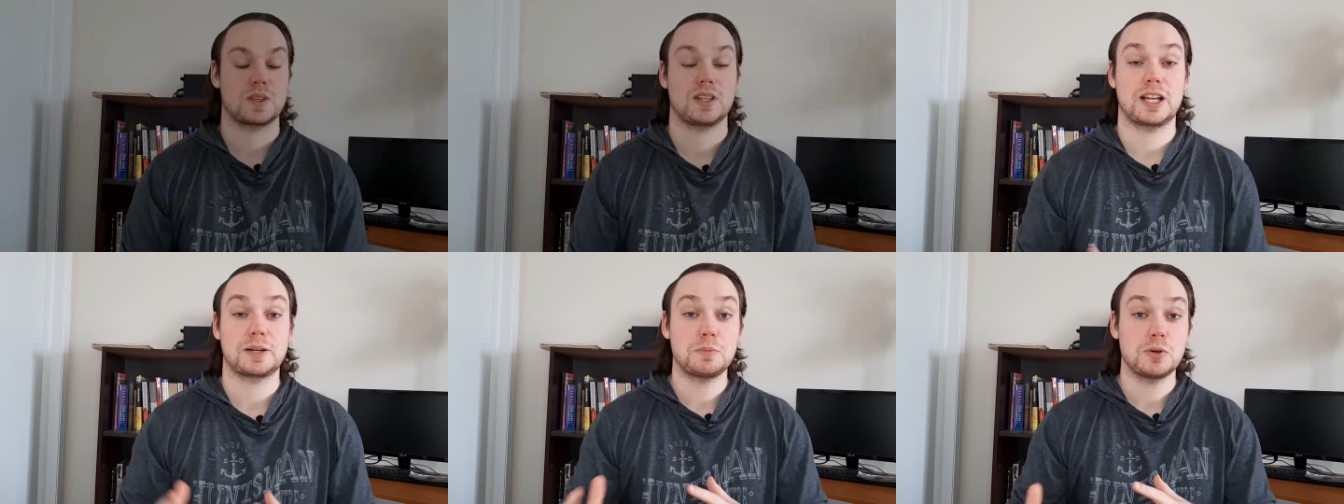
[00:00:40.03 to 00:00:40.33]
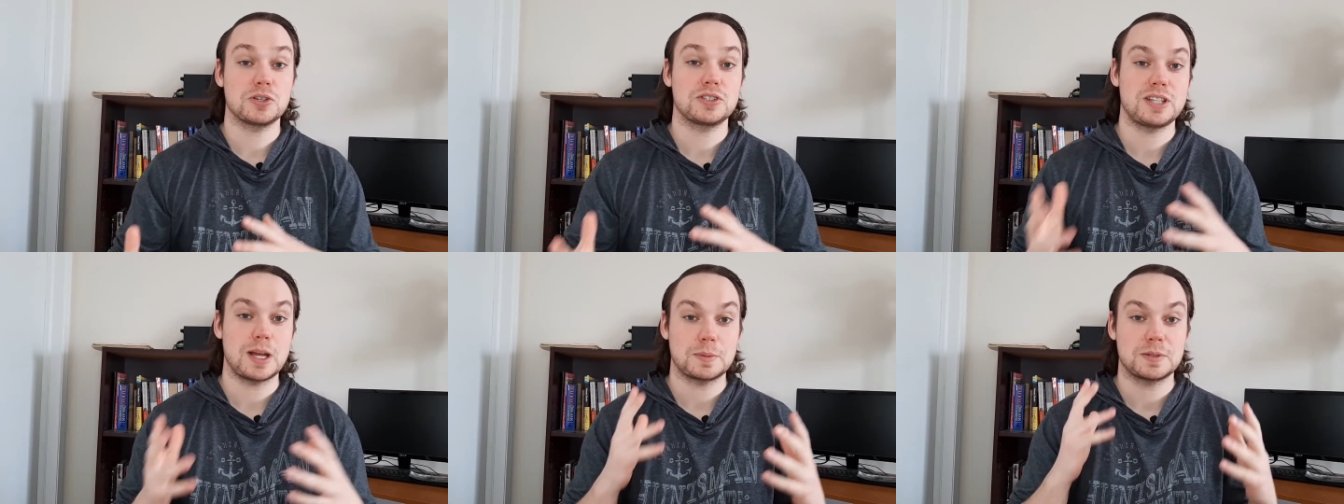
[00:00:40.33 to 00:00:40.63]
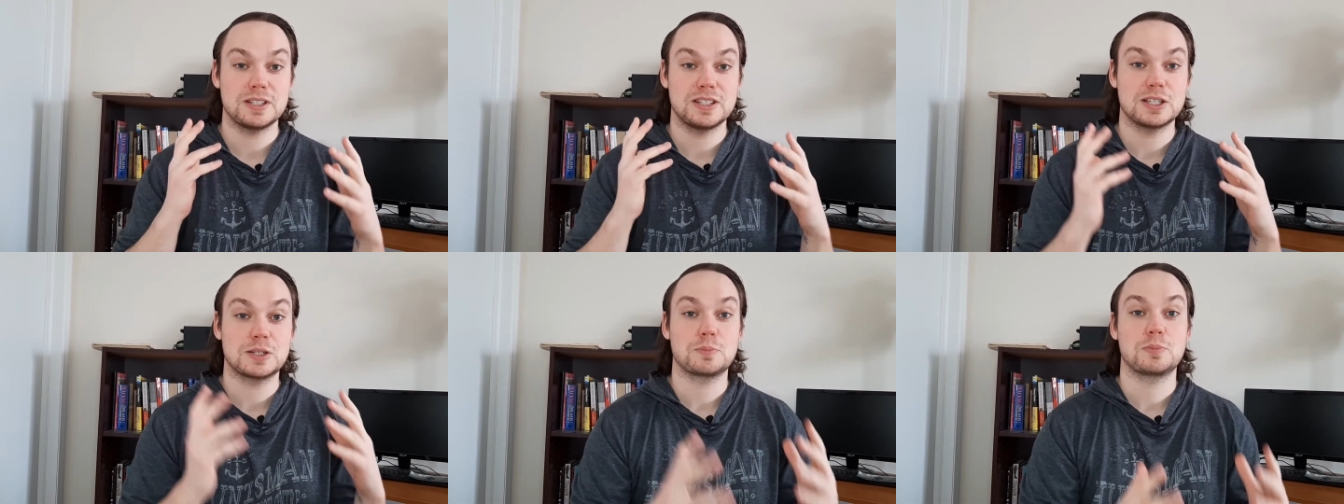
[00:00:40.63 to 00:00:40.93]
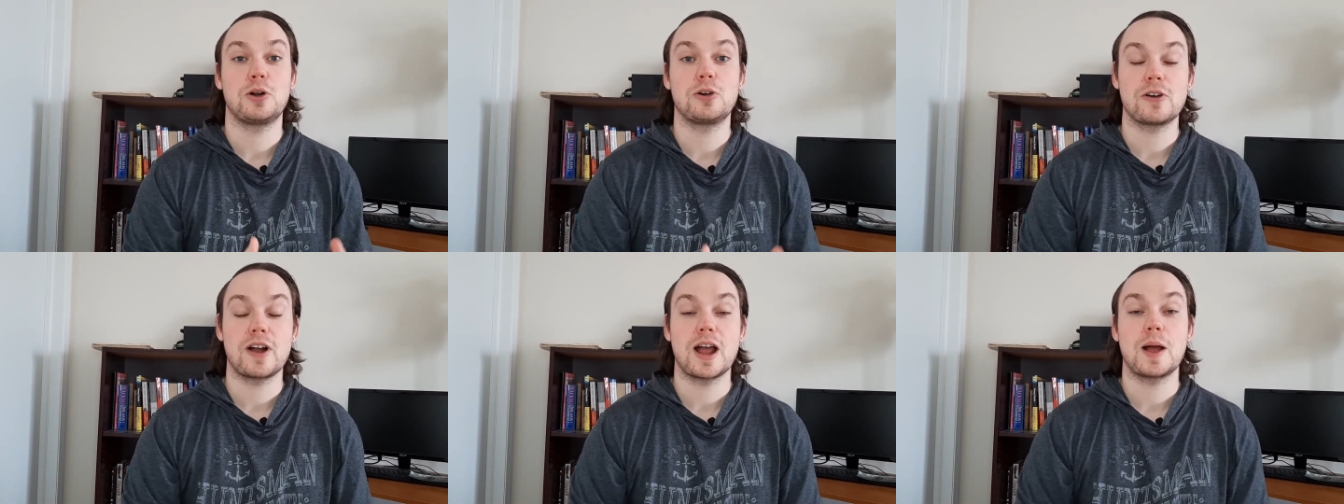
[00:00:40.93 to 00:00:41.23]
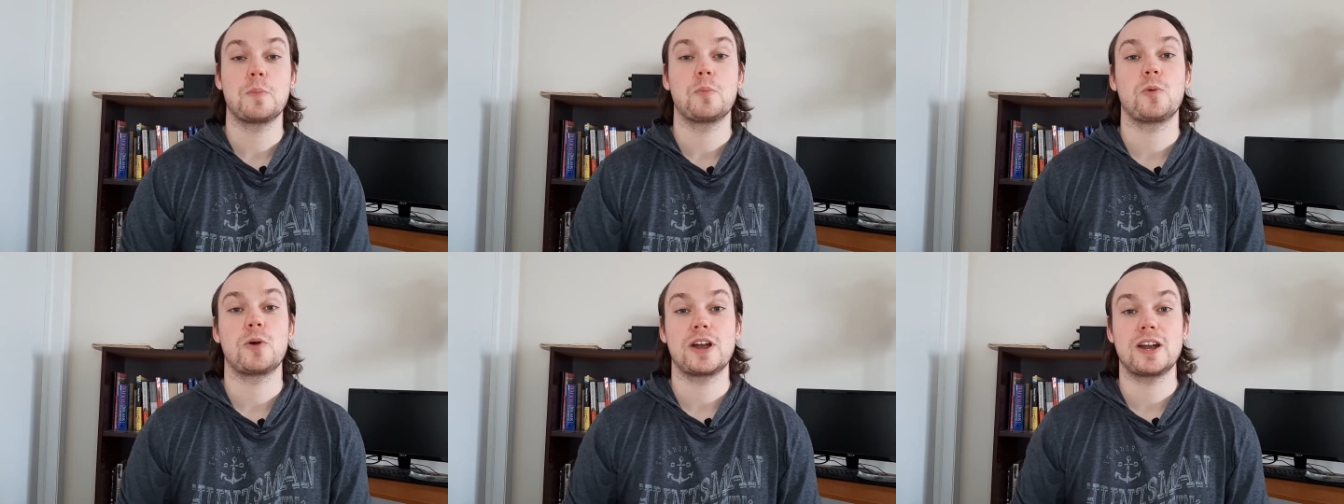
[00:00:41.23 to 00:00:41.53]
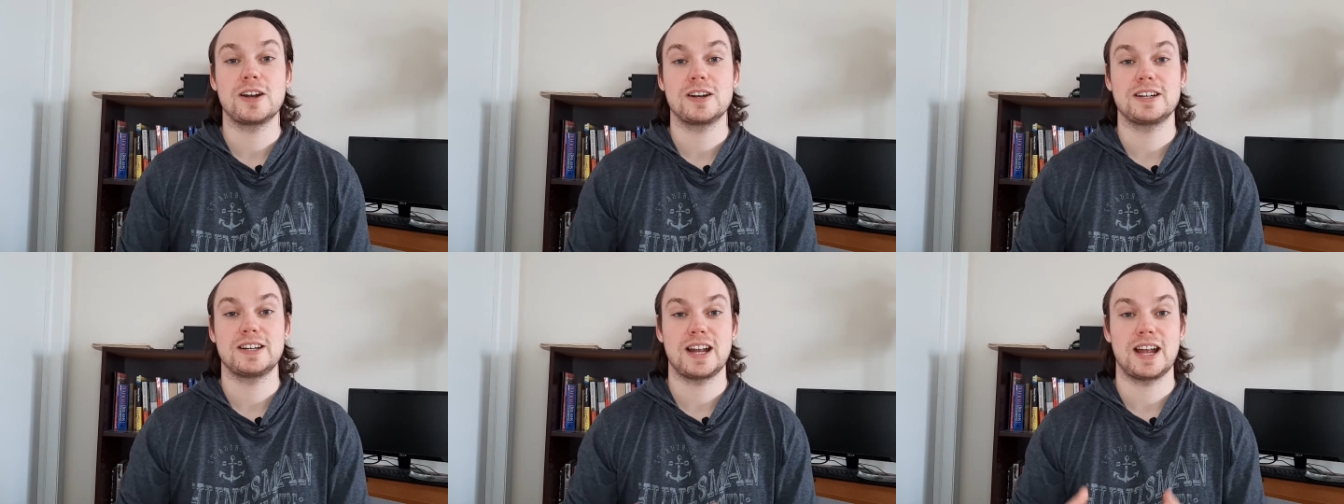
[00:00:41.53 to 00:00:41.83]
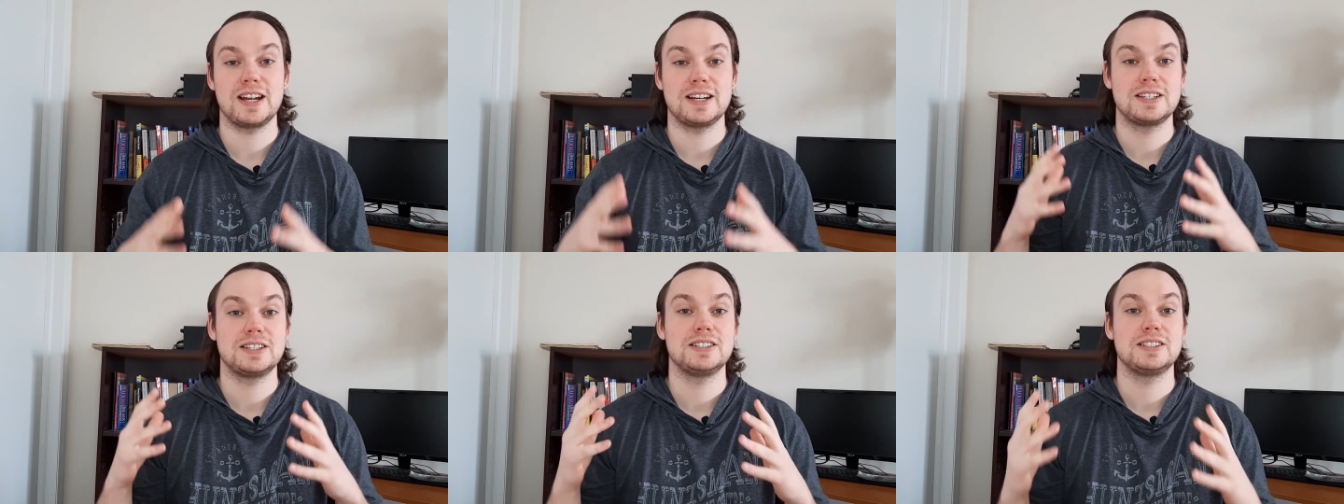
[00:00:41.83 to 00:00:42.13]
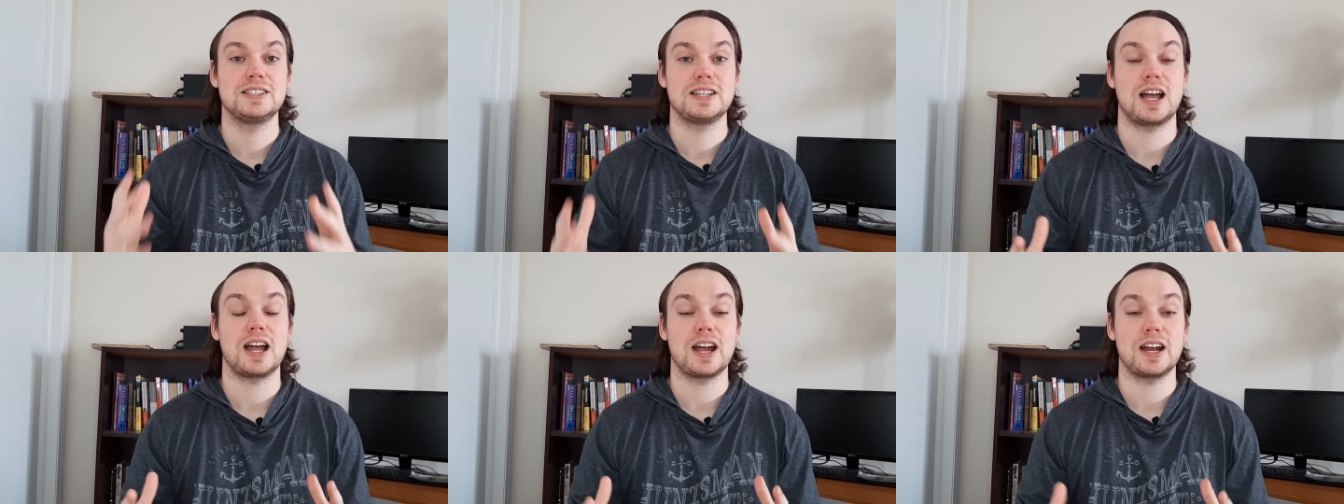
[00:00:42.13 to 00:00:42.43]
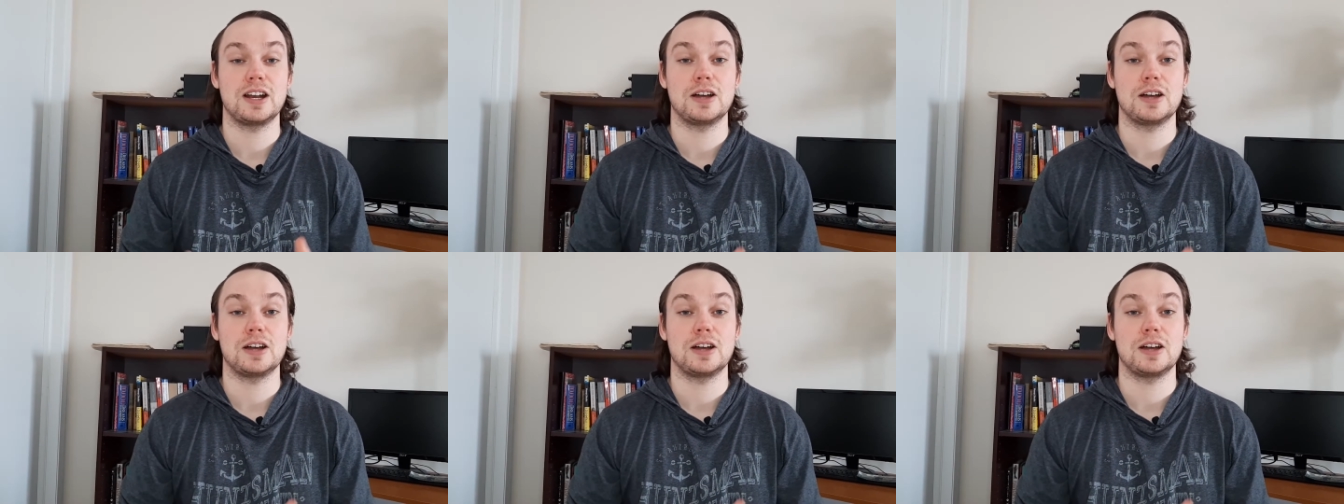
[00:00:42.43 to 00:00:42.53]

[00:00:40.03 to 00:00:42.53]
Like most steps in this program, we're here today to design